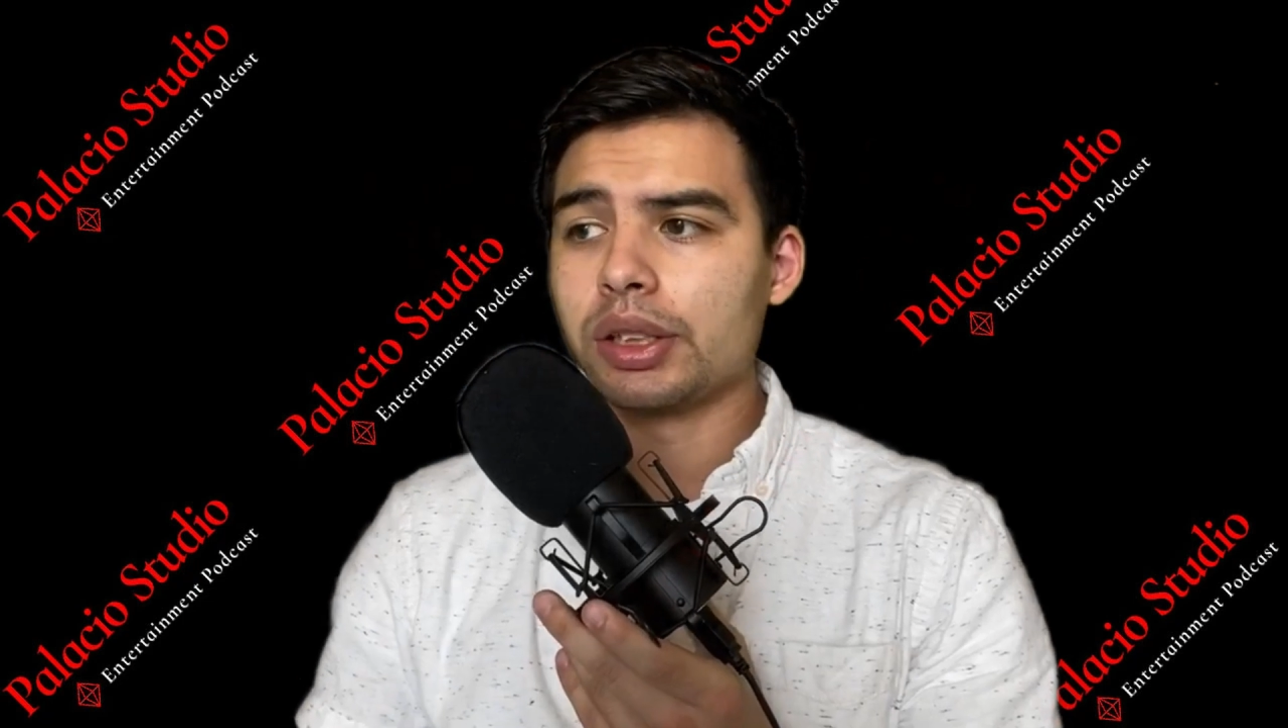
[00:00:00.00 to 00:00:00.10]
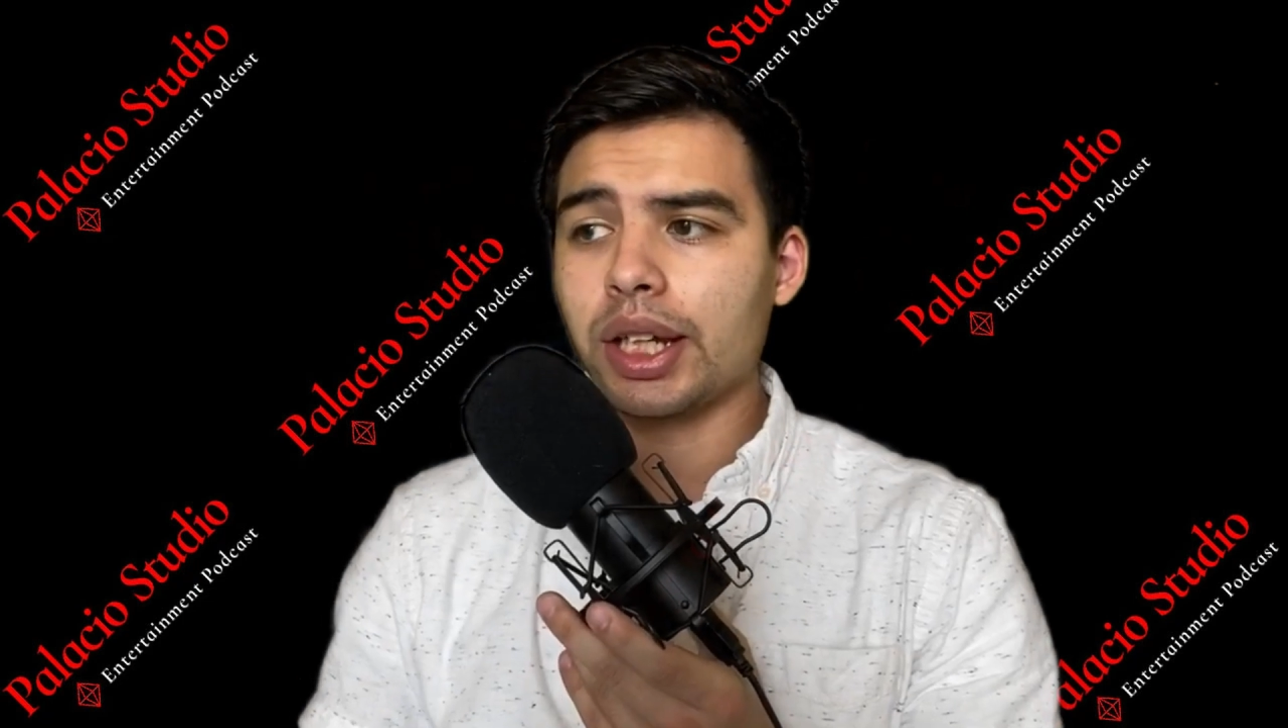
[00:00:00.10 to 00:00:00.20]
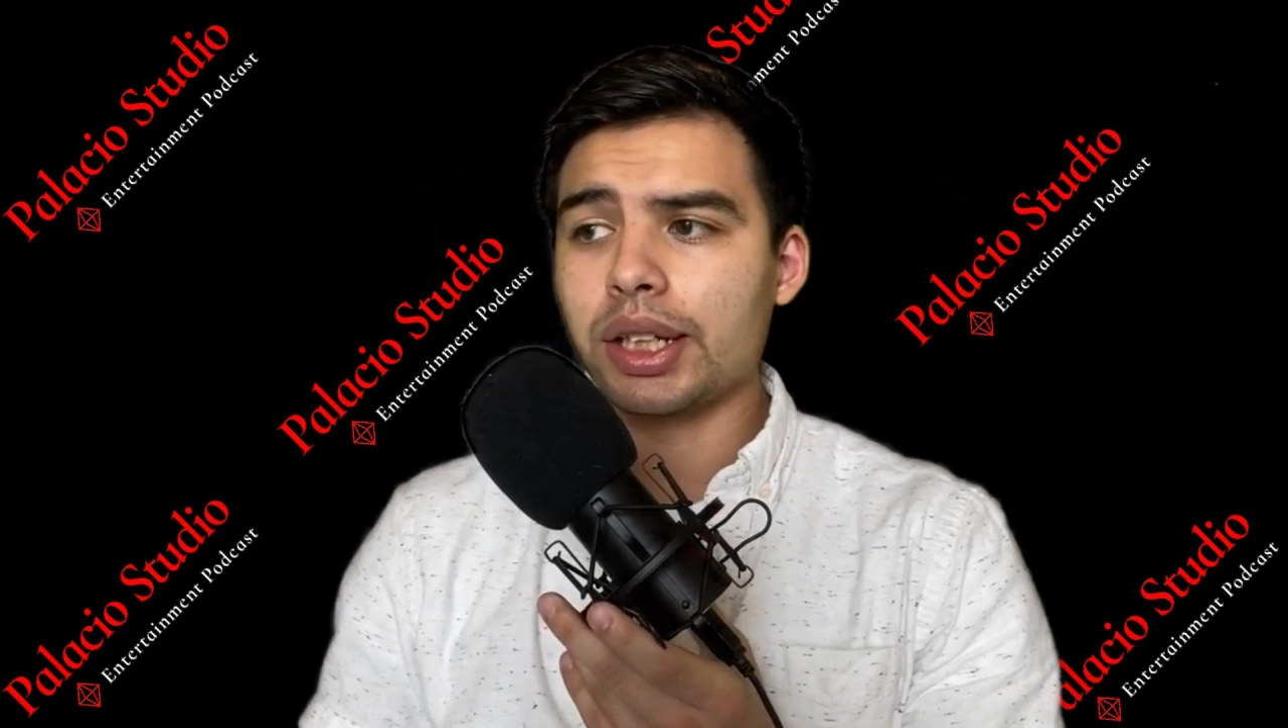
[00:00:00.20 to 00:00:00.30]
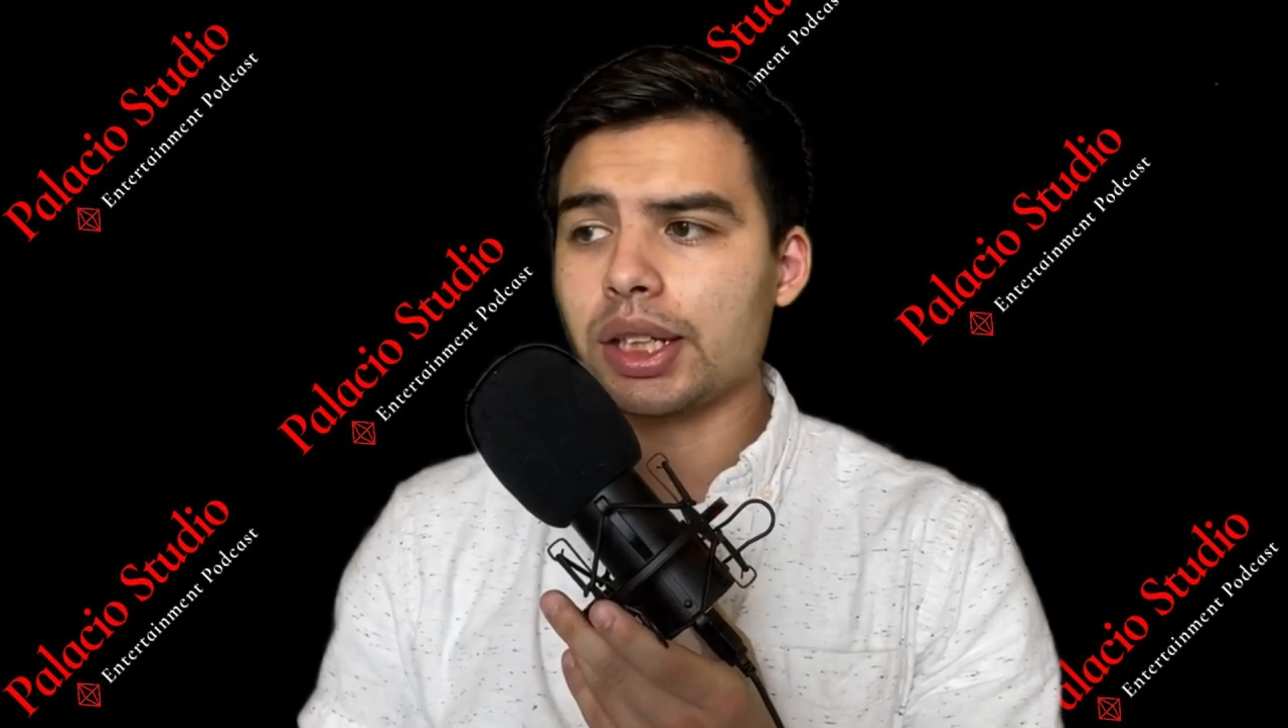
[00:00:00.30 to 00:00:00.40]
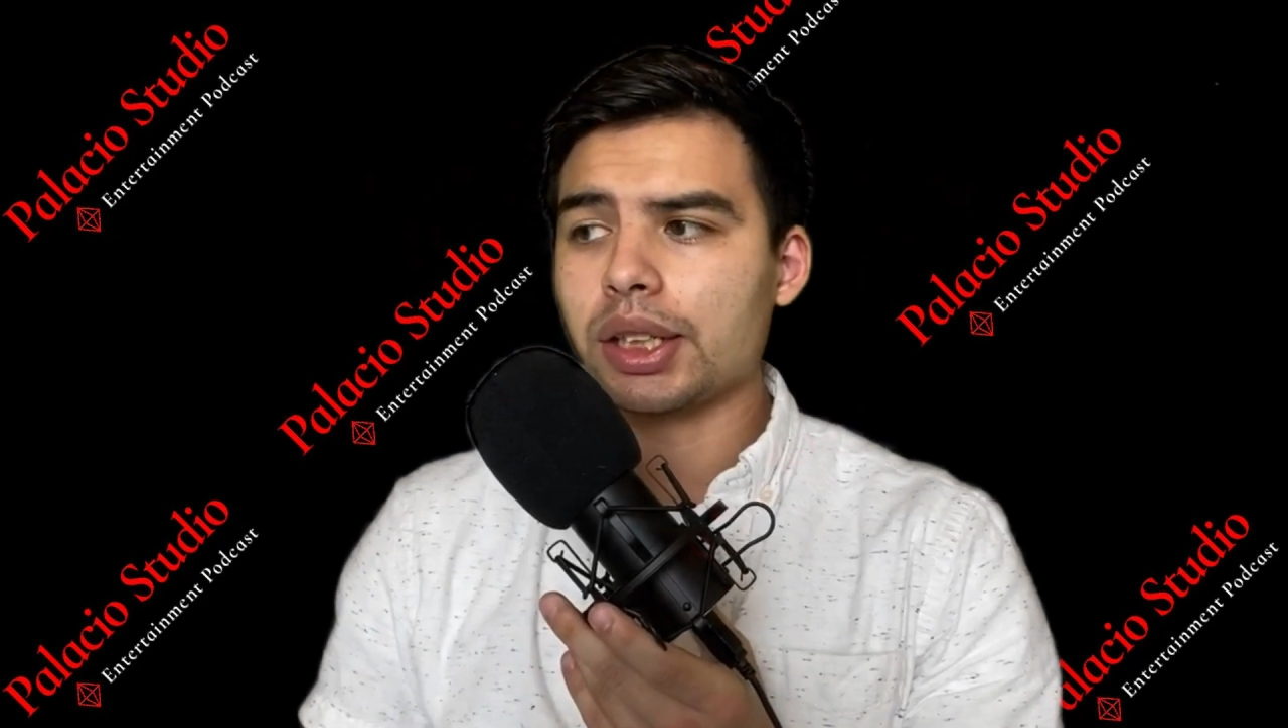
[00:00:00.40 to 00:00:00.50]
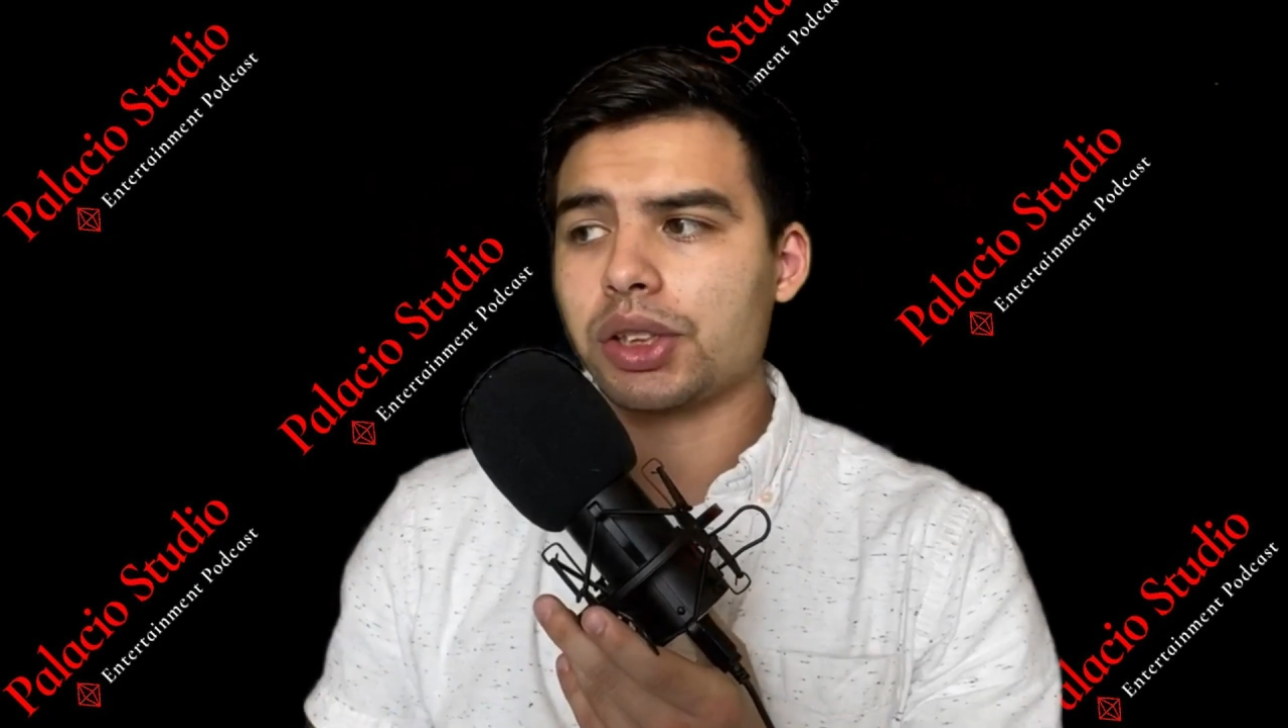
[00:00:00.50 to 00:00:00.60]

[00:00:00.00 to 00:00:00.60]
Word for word: Dani,